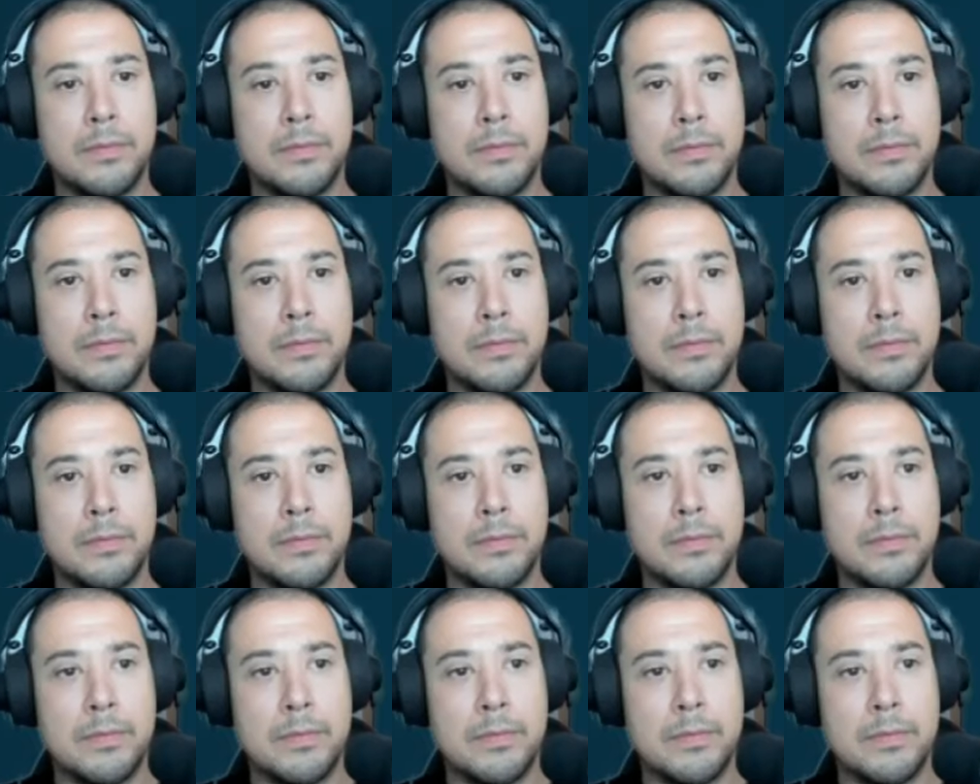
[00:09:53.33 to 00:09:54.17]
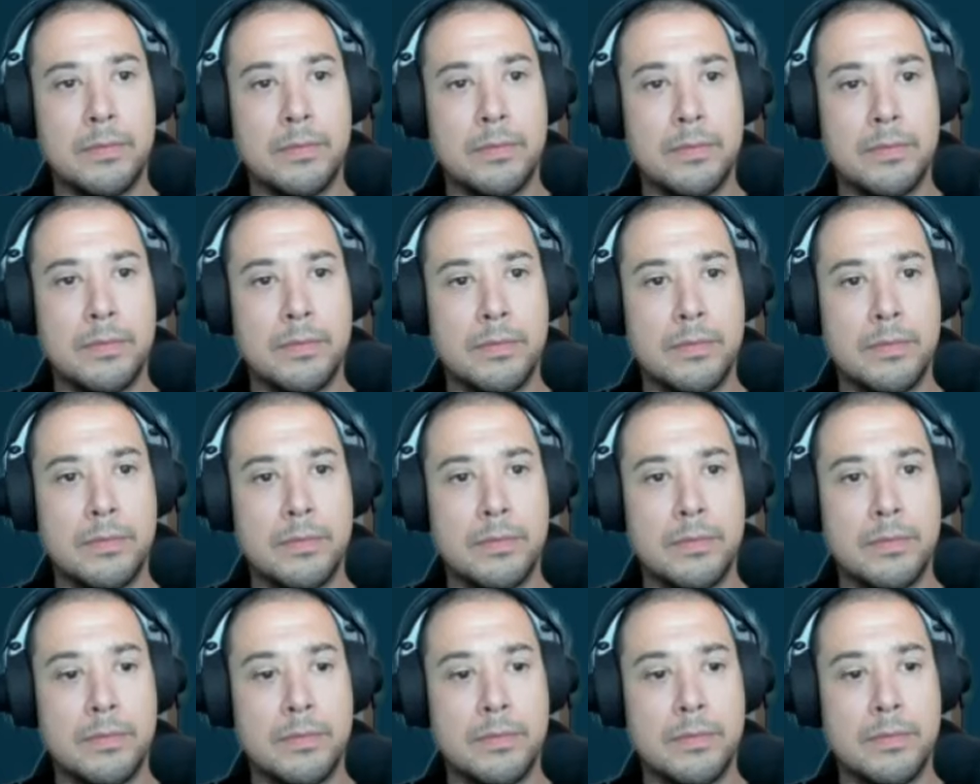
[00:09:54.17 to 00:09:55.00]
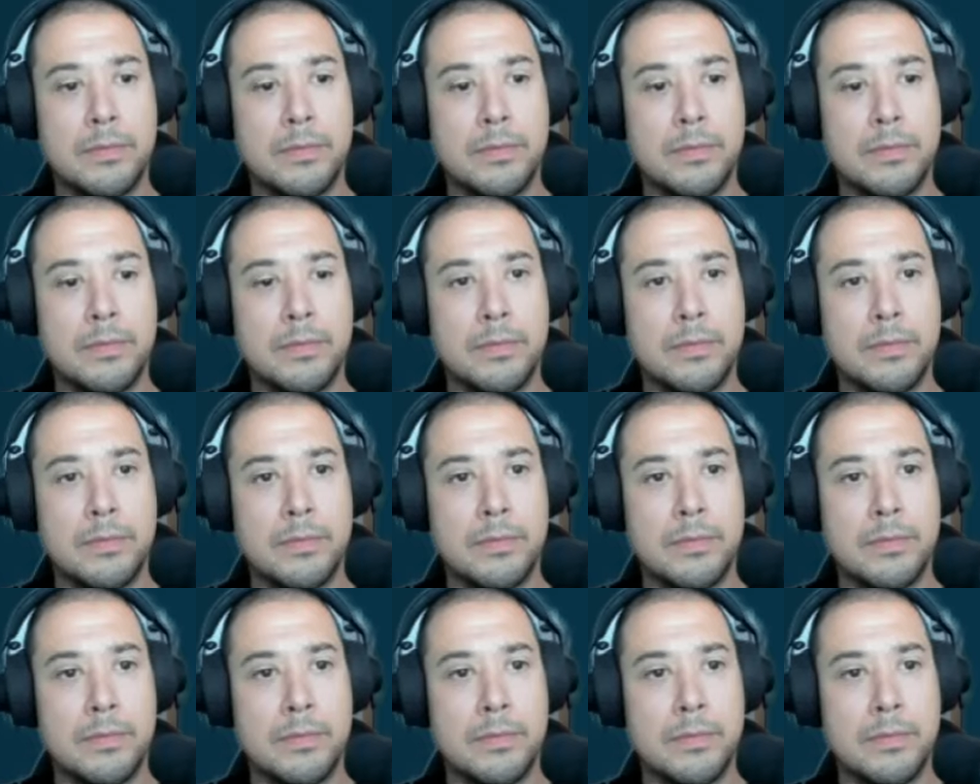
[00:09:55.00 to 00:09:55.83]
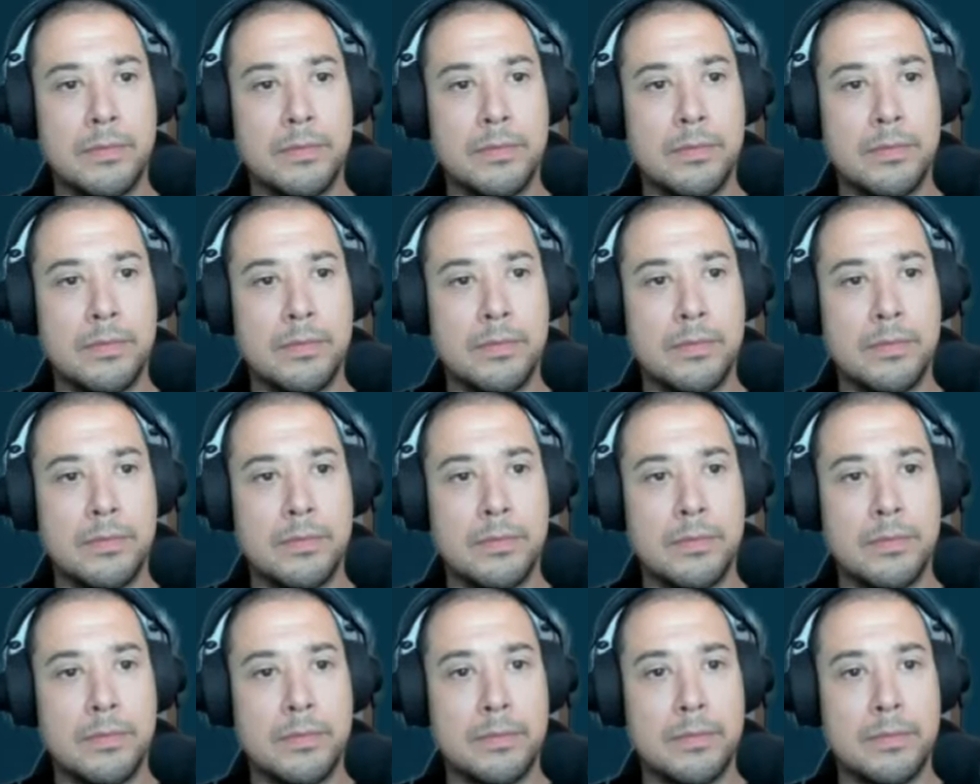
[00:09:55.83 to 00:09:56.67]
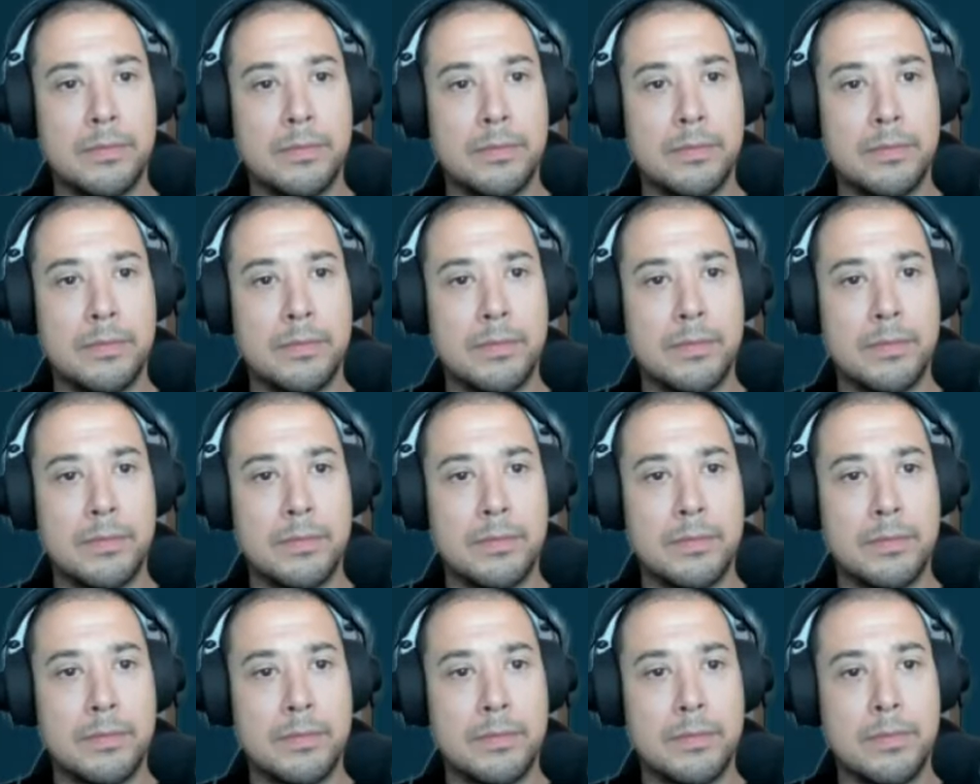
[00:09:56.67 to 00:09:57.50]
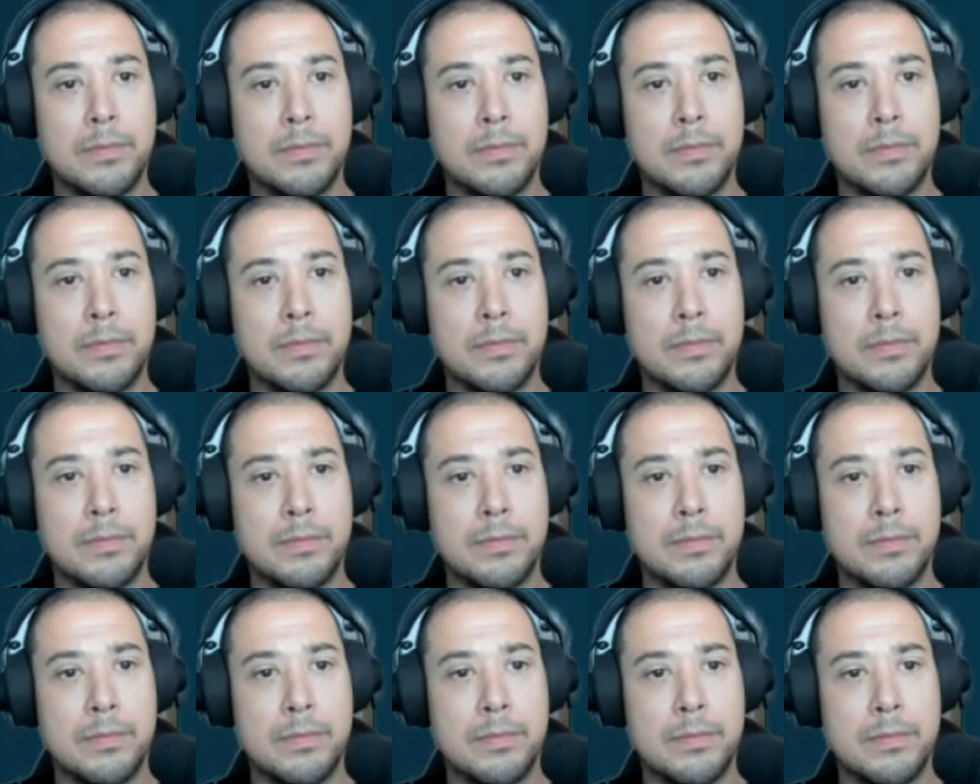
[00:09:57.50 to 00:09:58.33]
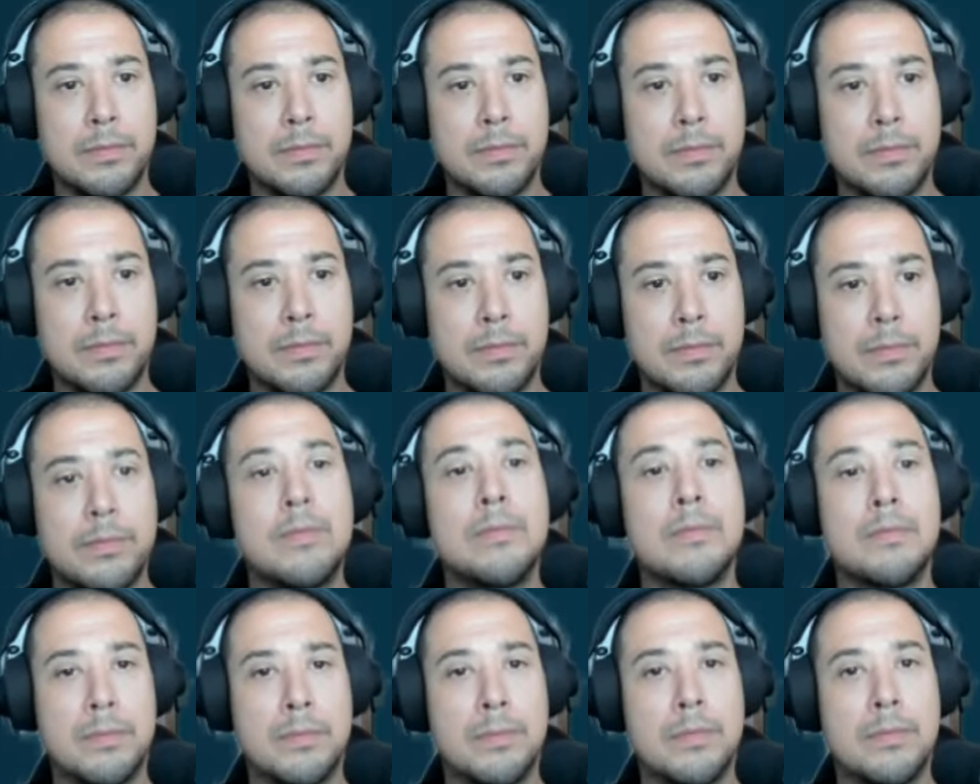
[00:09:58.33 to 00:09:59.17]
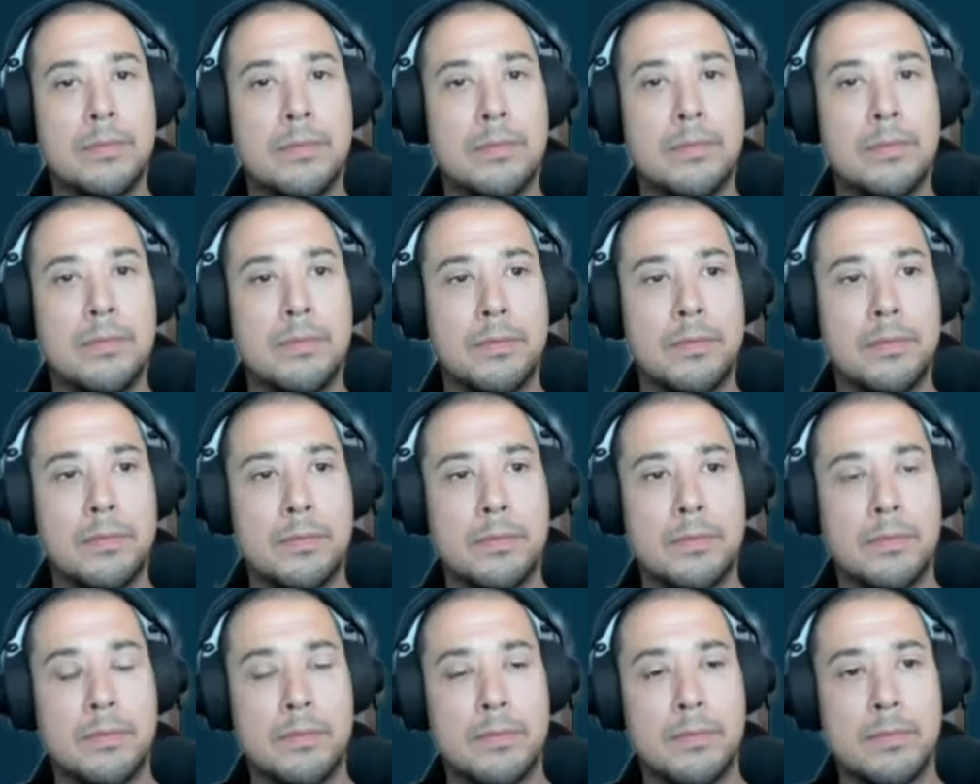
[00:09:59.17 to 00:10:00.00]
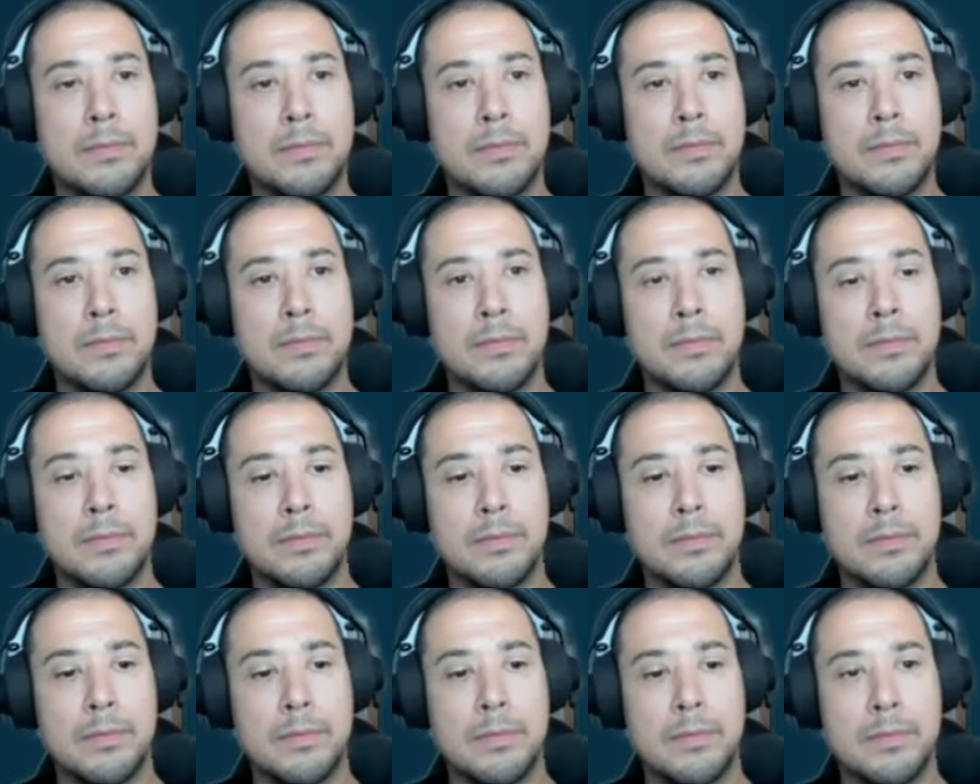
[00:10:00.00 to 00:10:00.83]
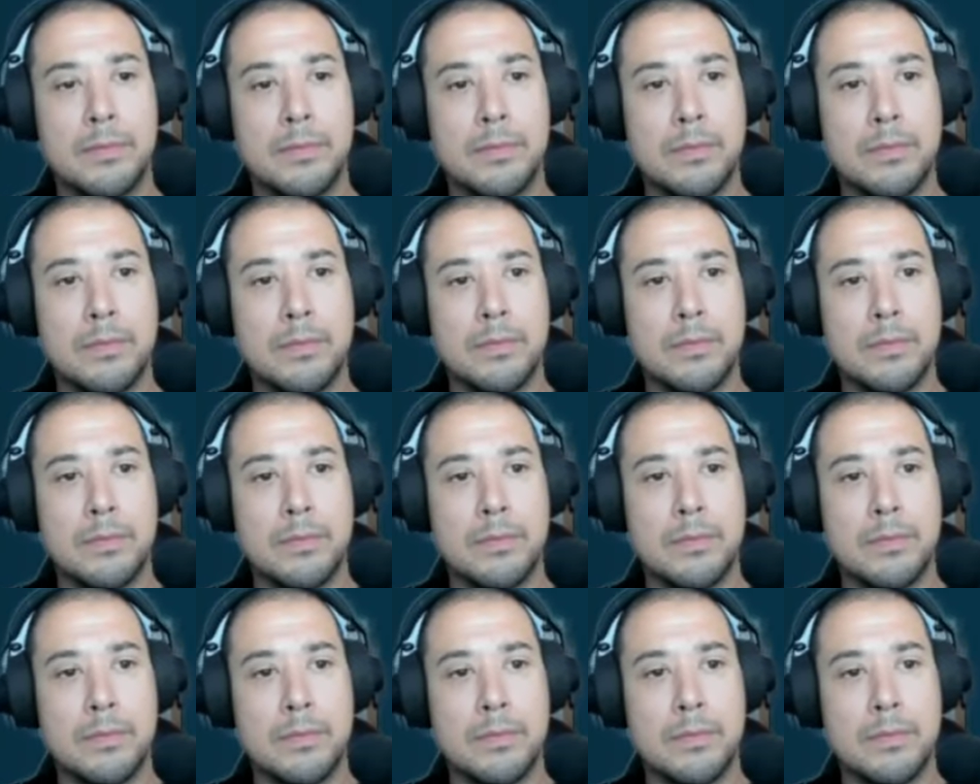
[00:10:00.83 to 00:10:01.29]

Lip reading: [no speech]